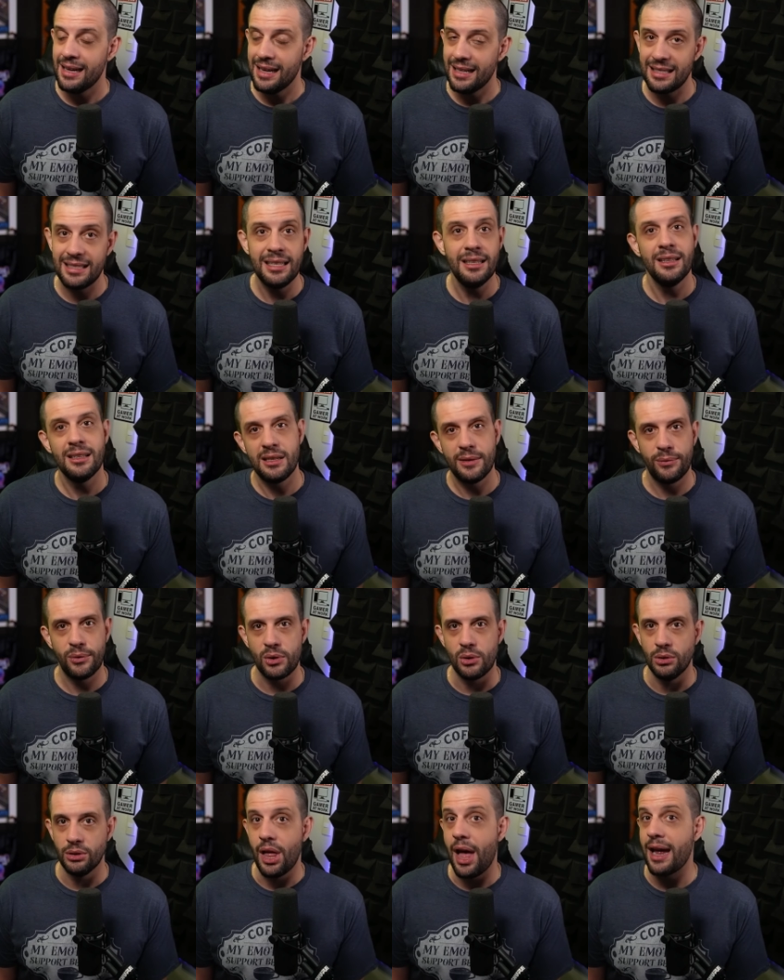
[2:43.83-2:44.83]
it's still a
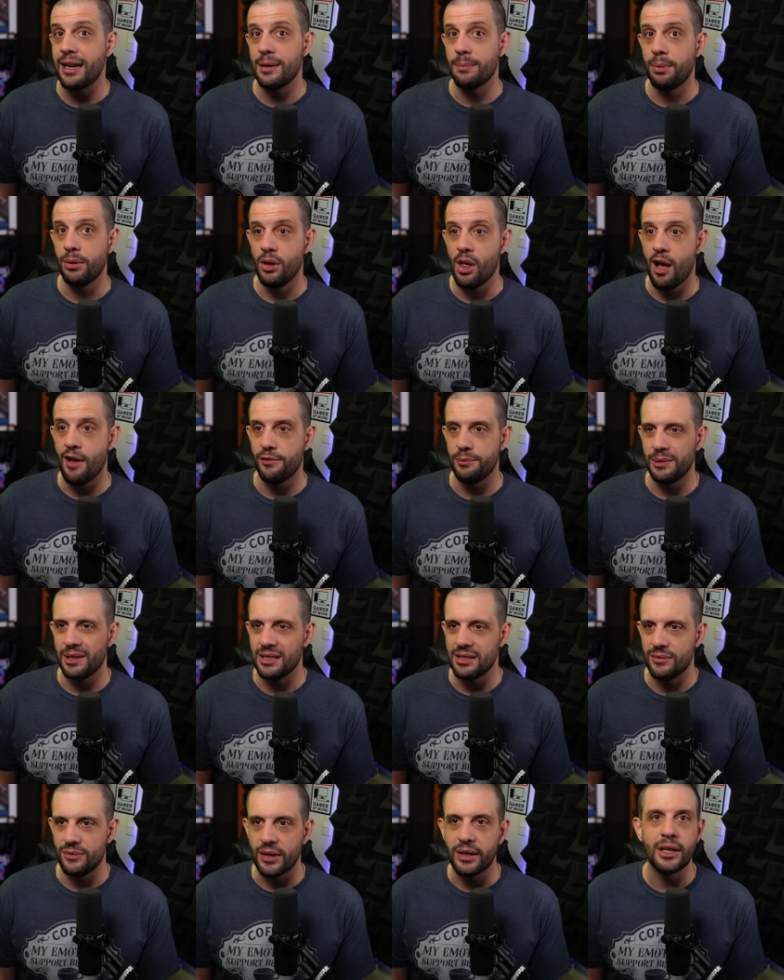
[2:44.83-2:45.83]
difficult line to pull off
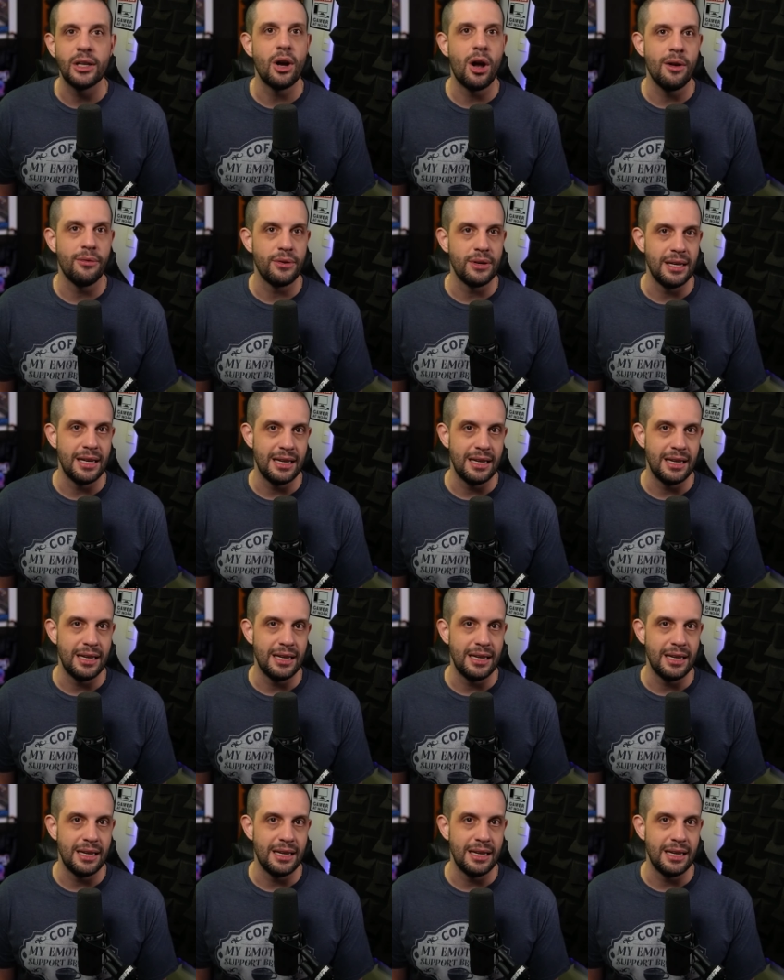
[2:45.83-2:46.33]
because very often